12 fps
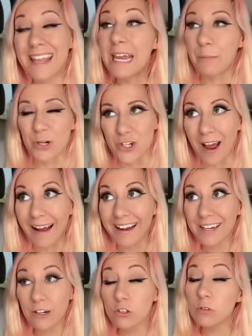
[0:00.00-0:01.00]

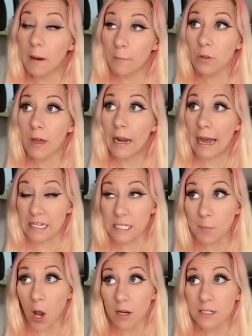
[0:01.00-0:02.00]
Amberjack, remember that
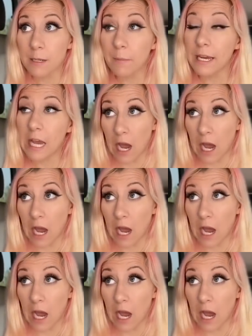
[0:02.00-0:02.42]
Xbox at my